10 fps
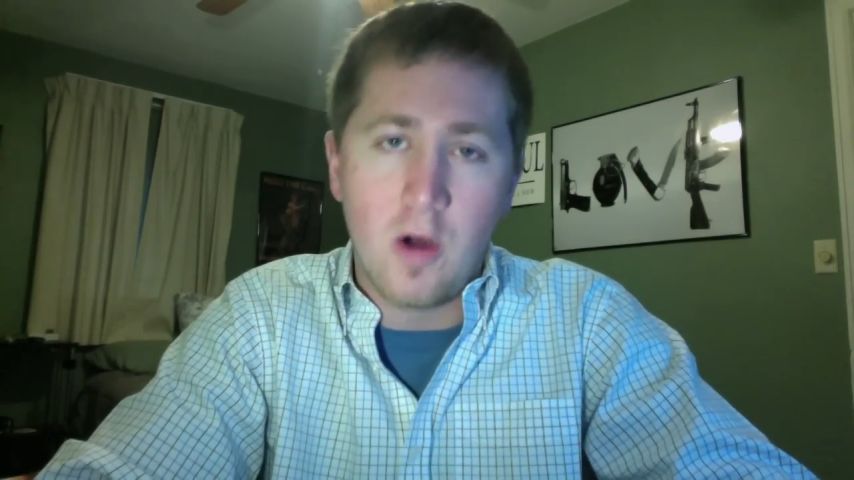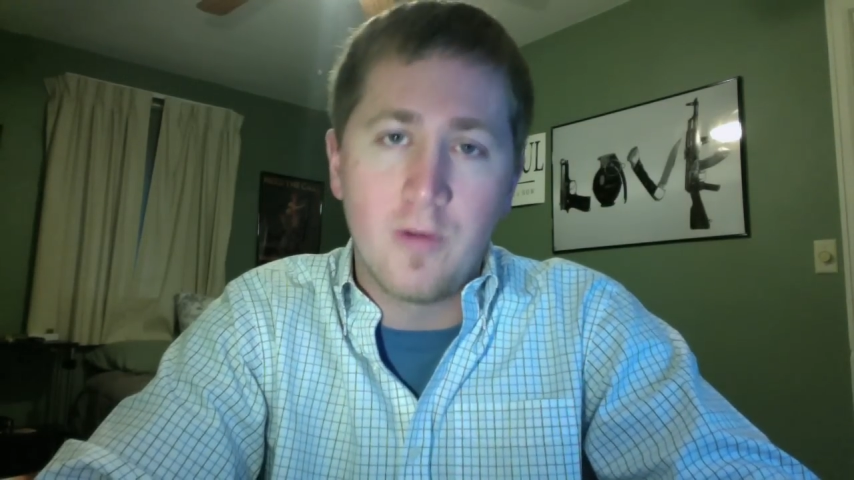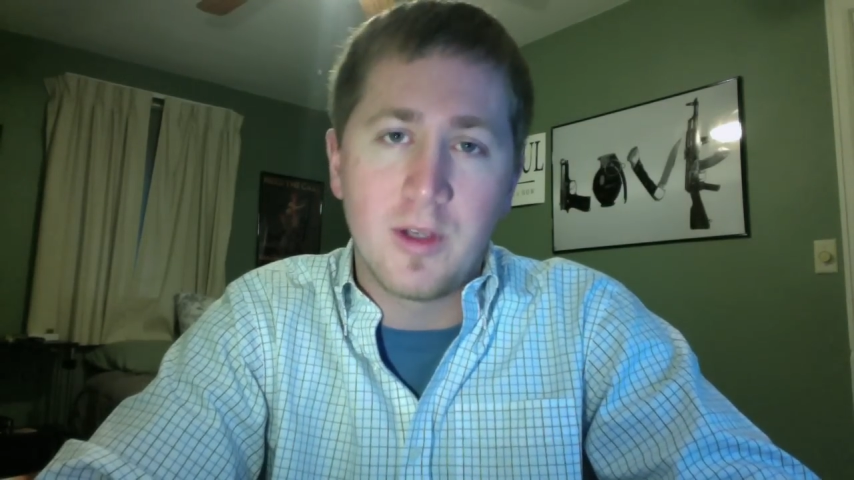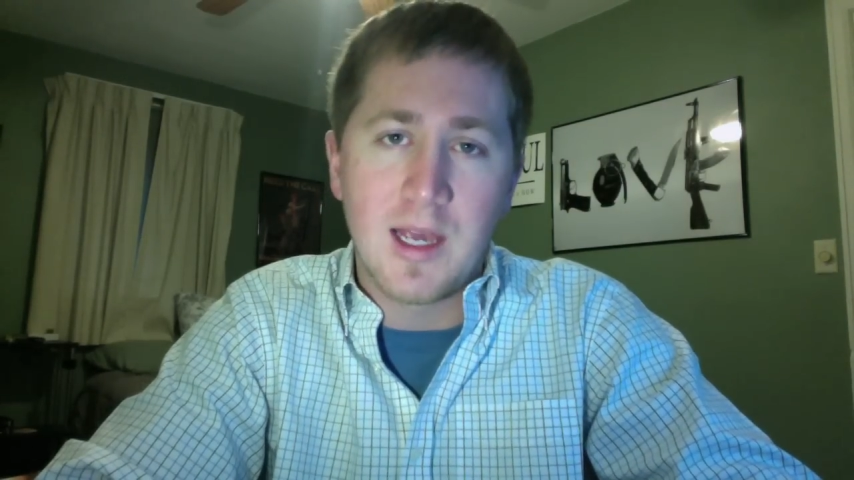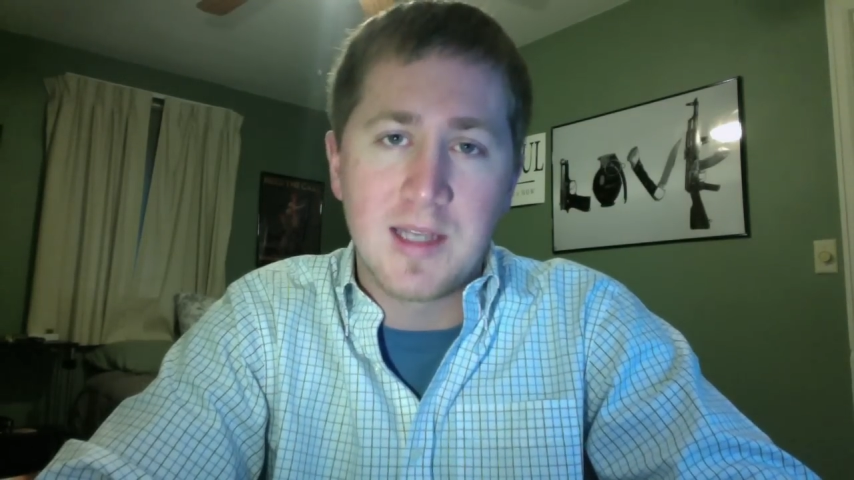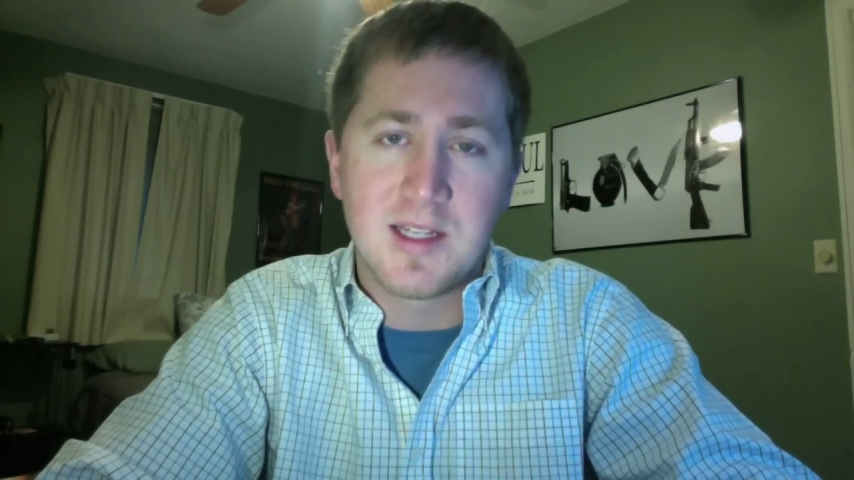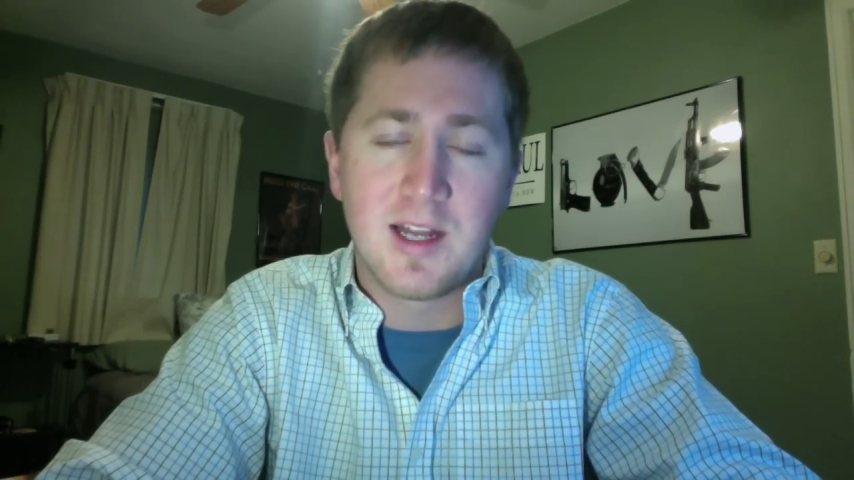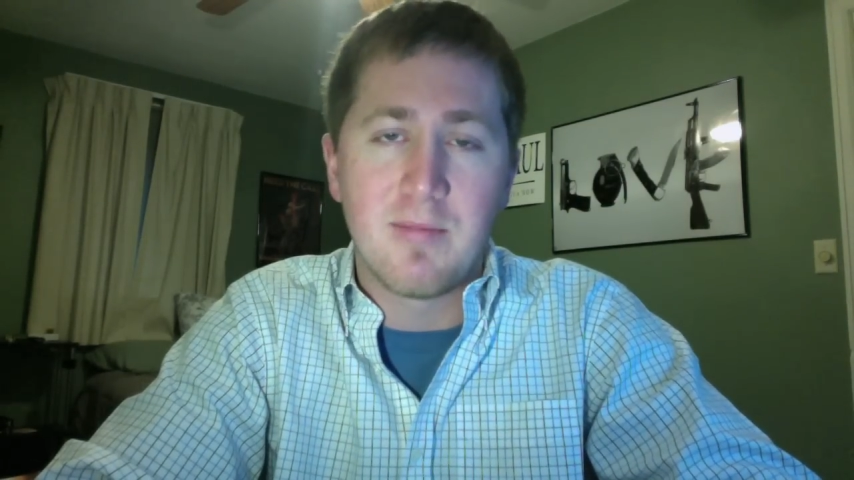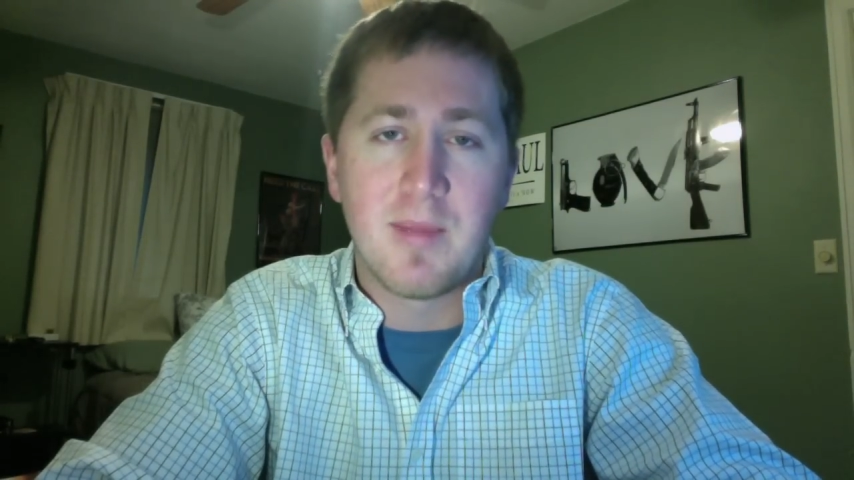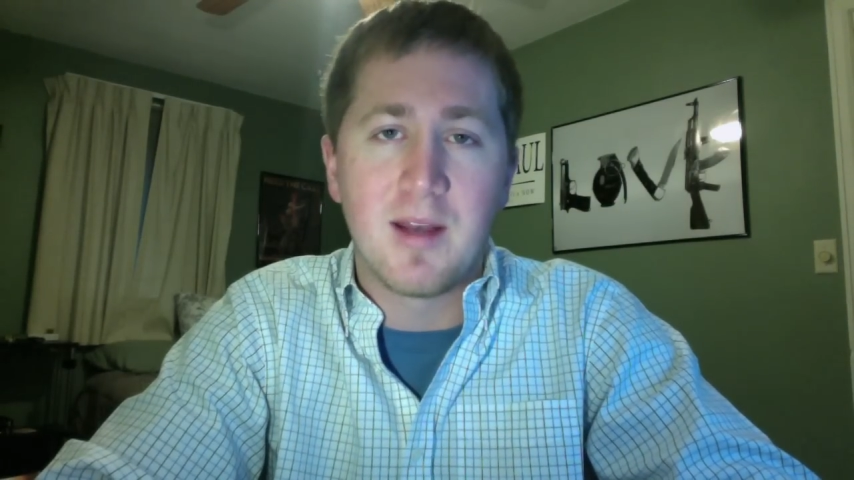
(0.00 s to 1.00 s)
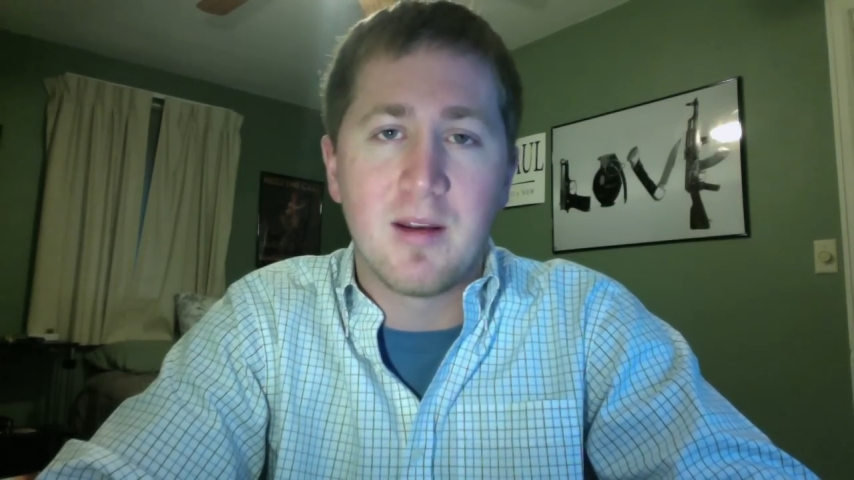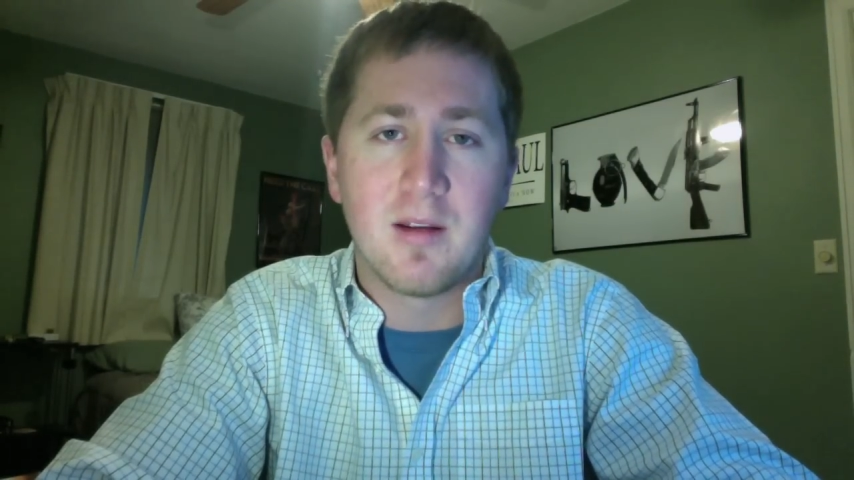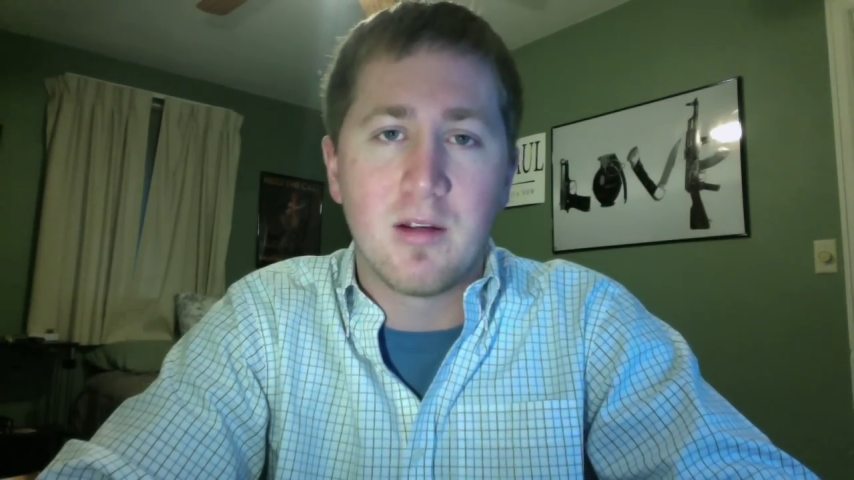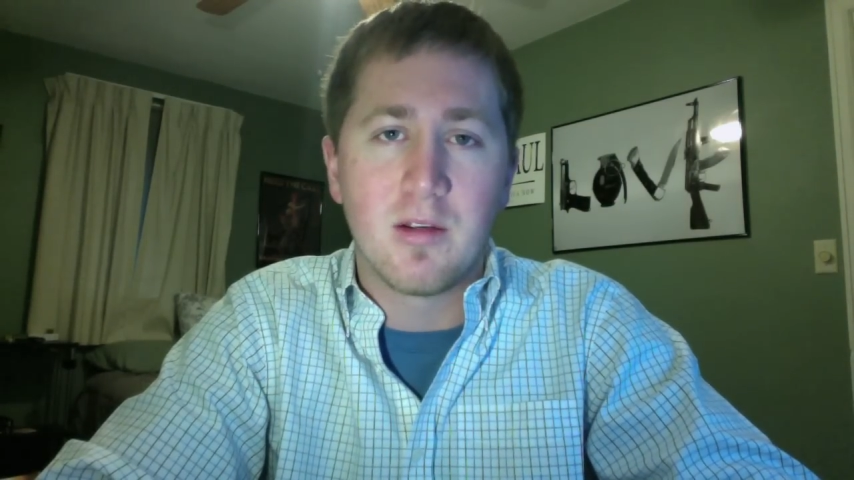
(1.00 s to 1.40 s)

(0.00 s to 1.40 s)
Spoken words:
of you guys that I've met